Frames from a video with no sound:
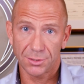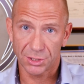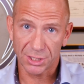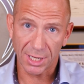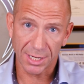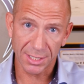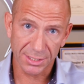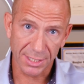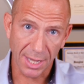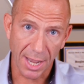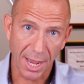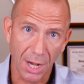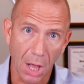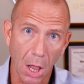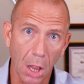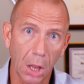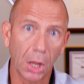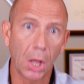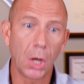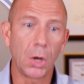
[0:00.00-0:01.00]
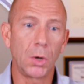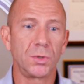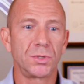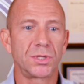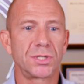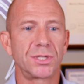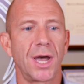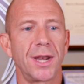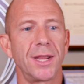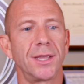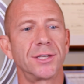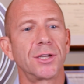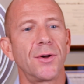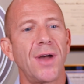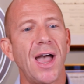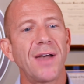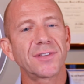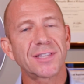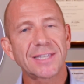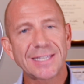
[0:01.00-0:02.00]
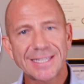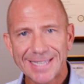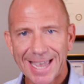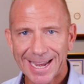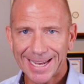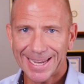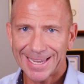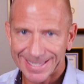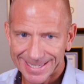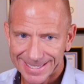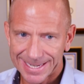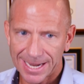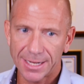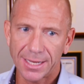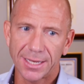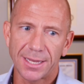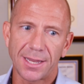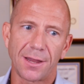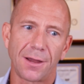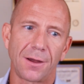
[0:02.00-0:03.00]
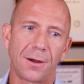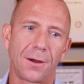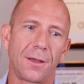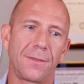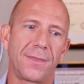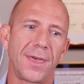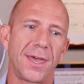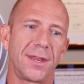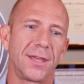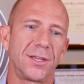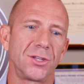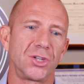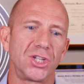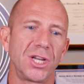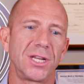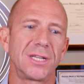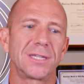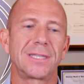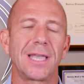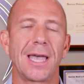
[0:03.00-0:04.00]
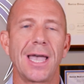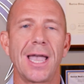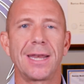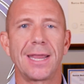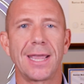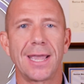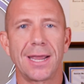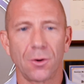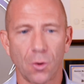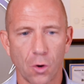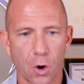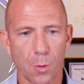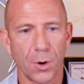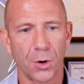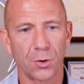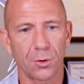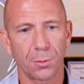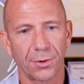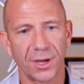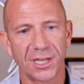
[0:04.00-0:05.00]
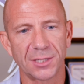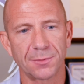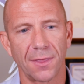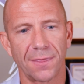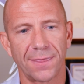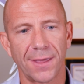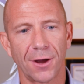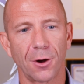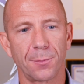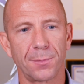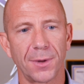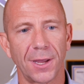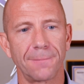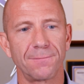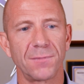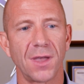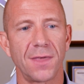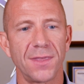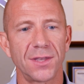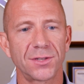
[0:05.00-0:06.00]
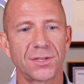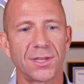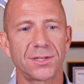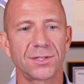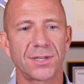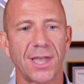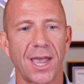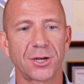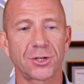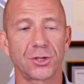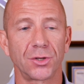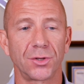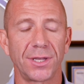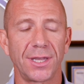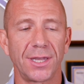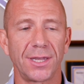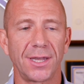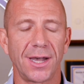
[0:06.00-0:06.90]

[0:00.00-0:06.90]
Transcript: genistein alone study. So, I have a second study here that is genistein and hormone replacement therapy. And this is actually